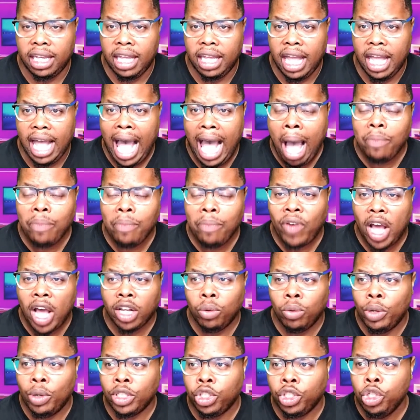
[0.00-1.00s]
I'm
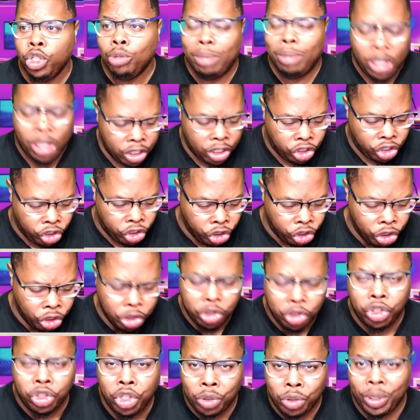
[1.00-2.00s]
following you because you're
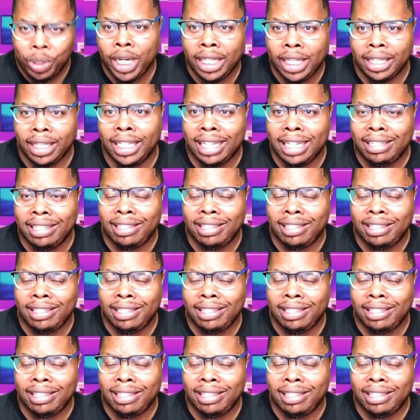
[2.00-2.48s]
doing this